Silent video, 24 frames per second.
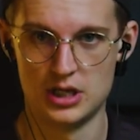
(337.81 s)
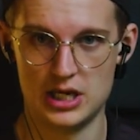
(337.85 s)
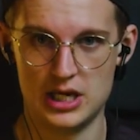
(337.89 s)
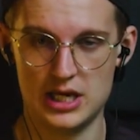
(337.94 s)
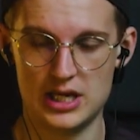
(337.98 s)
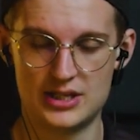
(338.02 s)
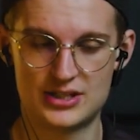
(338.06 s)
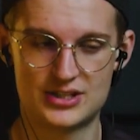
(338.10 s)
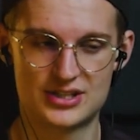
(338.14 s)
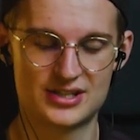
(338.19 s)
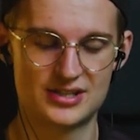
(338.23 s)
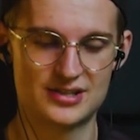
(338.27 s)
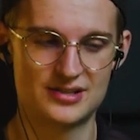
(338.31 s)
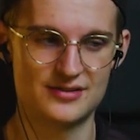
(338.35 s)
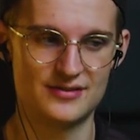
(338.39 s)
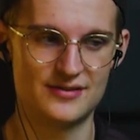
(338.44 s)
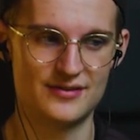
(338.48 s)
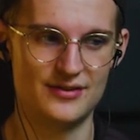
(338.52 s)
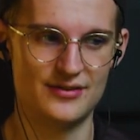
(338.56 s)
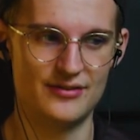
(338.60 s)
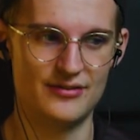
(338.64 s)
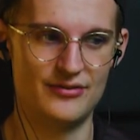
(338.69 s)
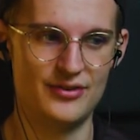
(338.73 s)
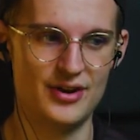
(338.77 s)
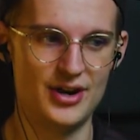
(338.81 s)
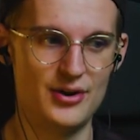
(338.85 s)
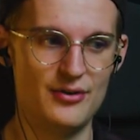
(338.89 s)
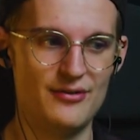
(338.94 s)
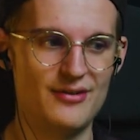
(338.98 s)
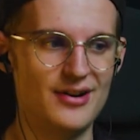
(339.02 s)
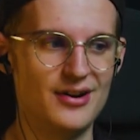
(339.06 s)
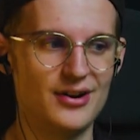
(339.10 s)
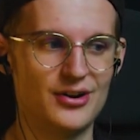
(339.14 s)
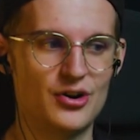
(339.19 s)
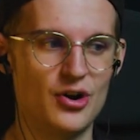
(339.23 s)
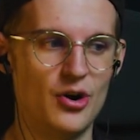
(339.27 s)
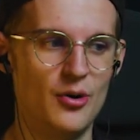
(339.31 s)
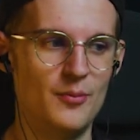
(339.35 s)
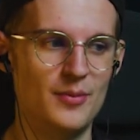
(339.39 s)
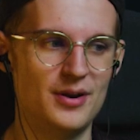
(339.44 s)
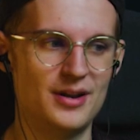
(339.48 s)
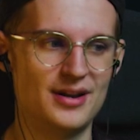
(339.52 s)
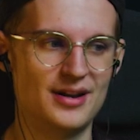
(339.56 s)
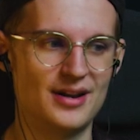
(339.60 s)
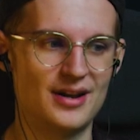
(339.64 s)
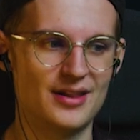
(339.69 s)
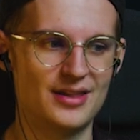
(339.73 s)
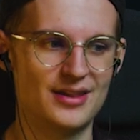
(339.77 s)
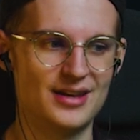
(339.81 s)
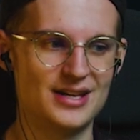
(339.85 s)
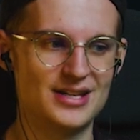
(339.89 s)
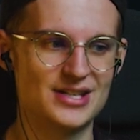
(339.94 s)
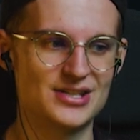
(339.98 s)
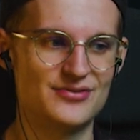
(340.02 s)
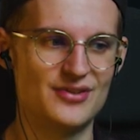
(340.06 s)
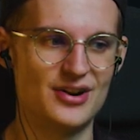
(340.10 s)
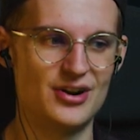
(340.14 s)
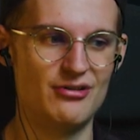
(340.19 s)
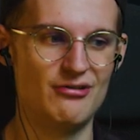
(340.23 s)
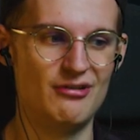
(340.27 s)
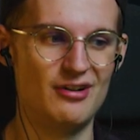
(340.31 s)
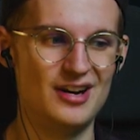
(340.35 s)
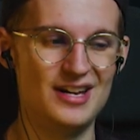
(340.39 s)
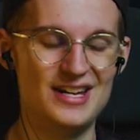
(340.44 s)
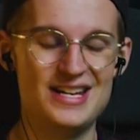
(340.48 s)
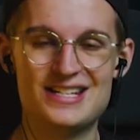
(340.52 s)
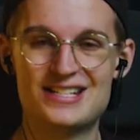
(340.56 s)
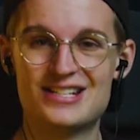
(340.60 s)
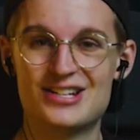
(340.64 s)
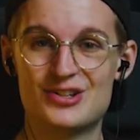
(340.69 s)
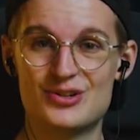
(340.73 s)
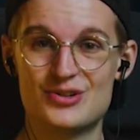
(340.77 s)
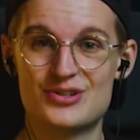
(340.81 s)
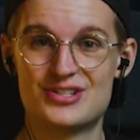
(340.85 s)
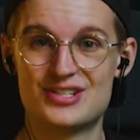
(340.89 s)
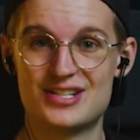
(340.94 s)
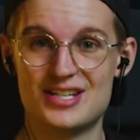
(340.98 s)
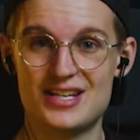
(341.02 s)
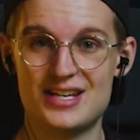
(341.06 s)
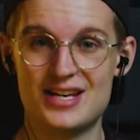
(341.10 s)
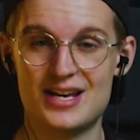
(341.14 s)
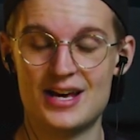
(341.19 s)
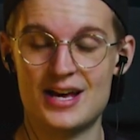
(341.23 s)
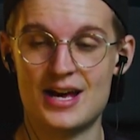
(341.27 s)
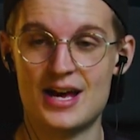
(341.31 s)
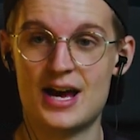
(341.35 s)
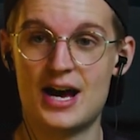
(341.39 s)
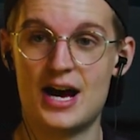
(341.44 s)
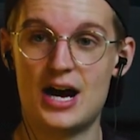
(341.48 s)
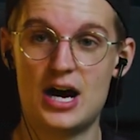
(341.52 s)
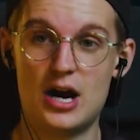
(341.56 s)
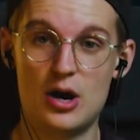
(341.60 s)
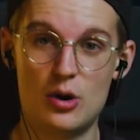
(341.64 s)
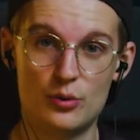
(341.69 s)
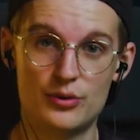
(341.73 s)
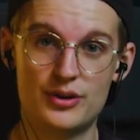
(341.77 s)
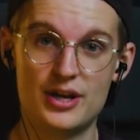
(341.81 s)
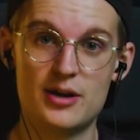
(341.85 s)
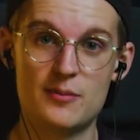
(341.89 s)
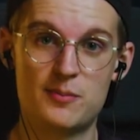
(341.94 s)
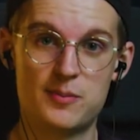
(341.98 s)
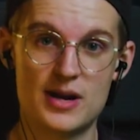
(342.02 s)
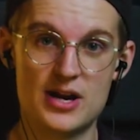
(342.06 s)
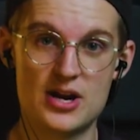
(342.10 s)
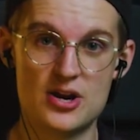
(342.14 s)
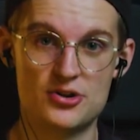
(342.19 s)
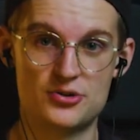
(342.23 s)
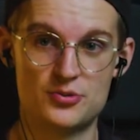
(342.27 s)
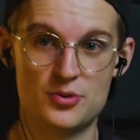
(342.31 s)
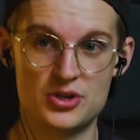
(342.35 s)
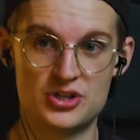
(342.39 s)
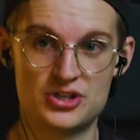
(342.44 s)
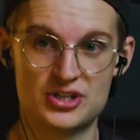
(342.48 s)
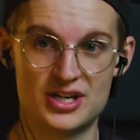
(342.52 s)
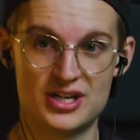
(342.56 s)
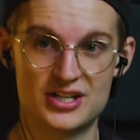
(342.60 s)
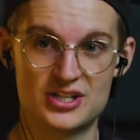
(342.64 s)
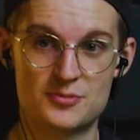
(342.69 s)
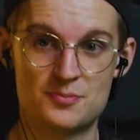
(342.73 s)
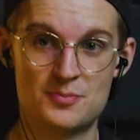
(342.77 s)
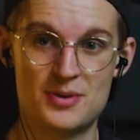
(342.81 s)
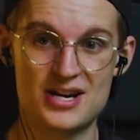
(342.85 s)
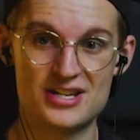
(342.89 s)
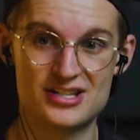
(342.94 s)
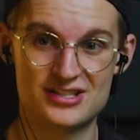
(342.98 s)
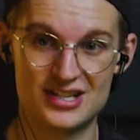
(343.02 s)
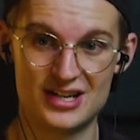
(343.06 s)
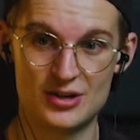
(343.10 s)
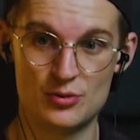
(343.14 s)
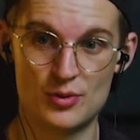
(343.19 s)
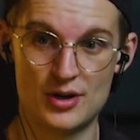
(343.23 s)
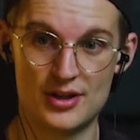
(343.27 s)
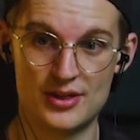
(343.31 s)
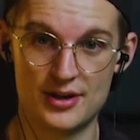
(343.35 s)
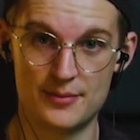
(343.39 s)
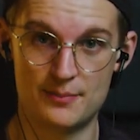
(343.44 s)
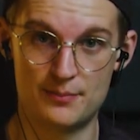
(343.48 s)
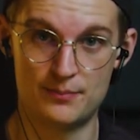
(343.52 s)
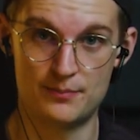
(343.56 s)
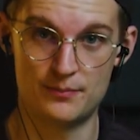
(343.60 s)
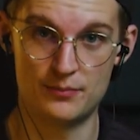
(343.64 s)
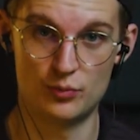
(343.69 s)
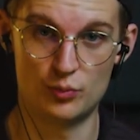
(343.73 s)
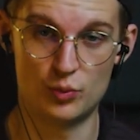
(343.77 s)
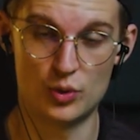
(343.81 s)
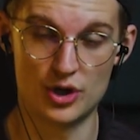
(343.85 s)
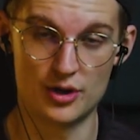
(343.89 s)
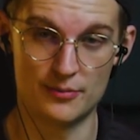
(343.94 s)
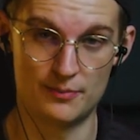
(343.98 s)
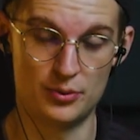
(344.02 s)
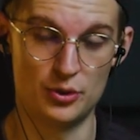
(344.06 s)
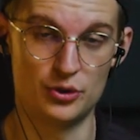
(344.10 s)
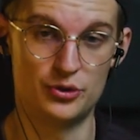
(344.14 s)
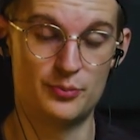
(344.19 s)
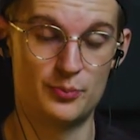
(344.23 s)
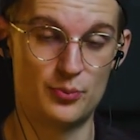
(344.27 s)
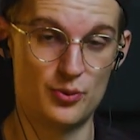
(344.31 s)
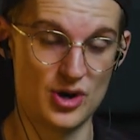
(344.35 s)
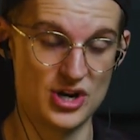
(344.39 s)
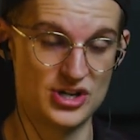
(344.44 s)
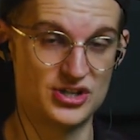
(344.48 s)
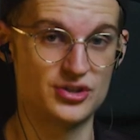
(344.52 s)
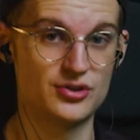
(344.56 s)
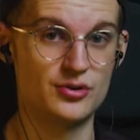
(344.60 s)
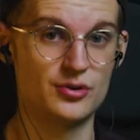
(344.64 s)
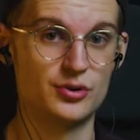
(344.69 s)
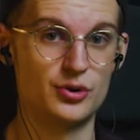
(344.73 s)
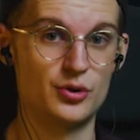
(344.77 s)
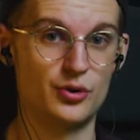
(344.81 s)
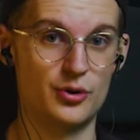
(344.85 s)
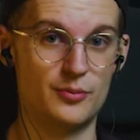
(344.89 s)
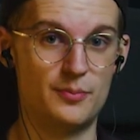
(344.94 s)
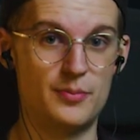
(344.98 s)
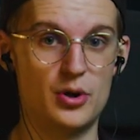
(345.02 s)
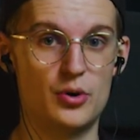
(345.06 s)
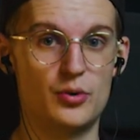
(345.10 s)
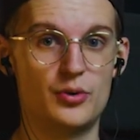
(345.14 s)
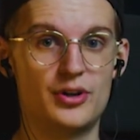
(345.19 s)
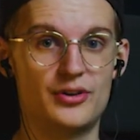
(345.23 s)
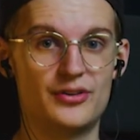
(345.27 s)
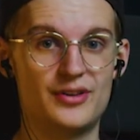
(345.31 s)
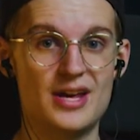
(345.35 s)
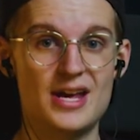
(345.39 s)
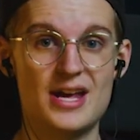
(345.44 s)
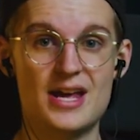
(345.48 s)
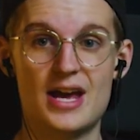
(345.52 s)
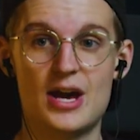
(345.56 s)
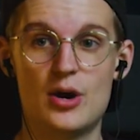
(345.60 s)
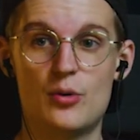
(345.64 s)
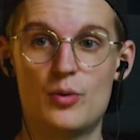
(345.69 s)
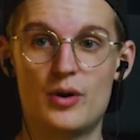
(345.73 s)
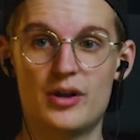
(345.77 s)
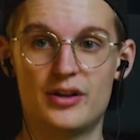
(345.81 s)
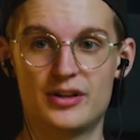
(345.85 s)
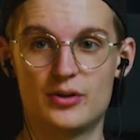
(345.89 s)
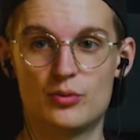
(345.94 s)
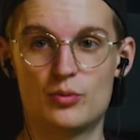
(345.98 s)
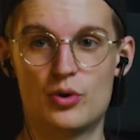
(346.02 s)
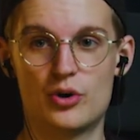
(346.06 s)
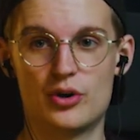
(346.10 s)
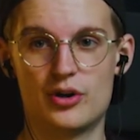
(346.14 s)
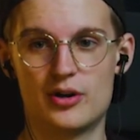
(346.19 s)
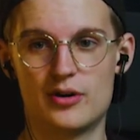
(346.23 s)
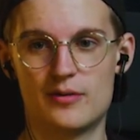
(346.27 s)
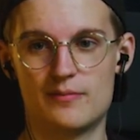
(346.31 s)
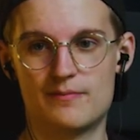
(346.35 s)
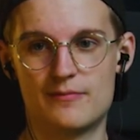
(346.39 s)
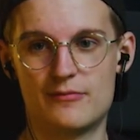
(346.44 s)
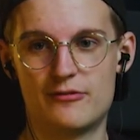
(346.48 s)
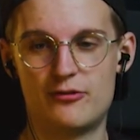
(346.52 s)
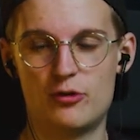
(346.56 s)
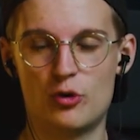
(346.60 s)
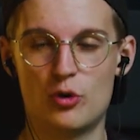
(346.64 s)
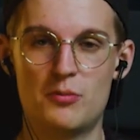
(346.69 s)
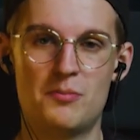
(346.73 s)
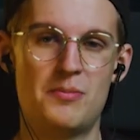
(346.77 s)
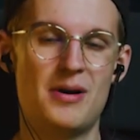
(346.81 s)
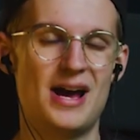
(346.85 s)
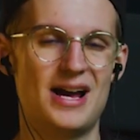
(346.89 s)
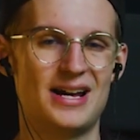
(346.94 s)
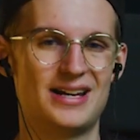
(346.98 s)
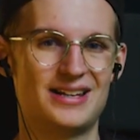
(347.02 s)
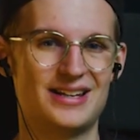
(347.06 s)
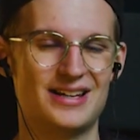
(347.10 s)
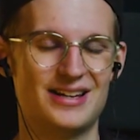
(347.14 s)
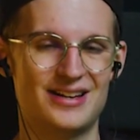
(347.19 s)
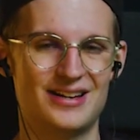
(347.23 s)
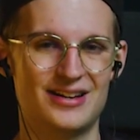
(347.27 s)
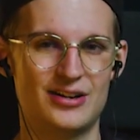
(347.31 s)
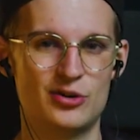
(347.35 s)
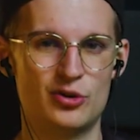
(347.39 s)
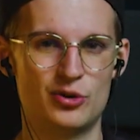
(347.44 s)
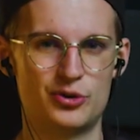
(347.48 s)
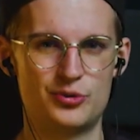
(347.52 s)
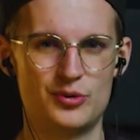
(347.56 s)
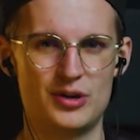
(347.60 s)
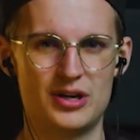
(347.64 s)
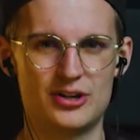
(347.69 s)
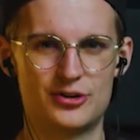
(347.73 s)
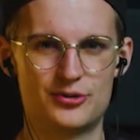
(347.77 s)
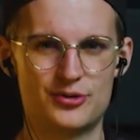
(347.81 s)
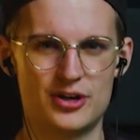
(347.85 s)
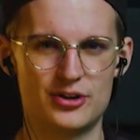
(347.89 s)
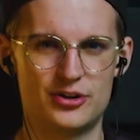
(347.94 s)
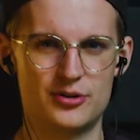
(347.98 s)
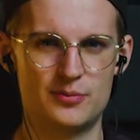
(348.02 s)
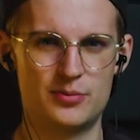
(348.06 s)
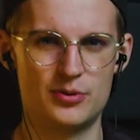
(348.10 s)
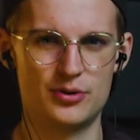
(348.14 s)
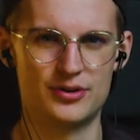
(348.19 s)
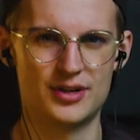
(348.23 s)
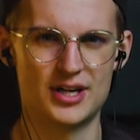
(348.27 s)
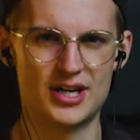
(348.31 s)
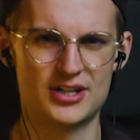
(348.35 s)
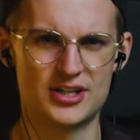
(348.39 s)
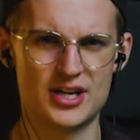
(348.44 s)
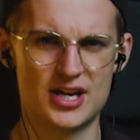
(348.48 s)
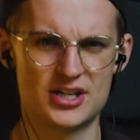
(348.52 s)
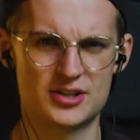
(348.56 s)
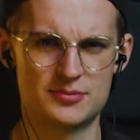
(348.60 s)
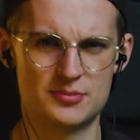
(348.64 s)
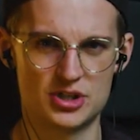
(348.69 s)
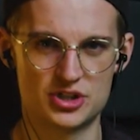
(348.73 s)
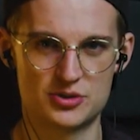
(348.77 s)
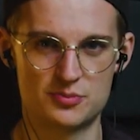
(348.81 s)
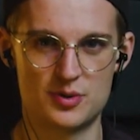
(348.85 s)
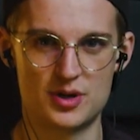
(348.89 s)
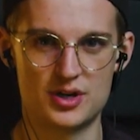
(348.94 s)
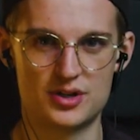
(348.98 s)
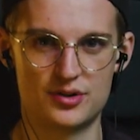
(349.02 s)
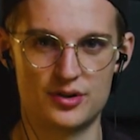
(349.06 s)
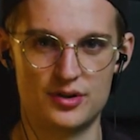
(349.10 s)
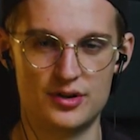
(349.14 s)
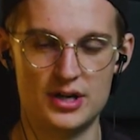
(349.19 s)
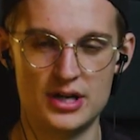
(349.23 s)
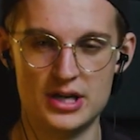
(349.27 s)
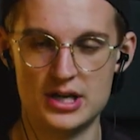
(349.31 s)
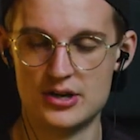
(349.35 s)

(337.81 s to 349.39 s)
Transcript: It's very common, and I think it's very easy to see how they play a switch, especially when they want to put pressure on your opponent and when they want to fall back and not really try to put as much pressure.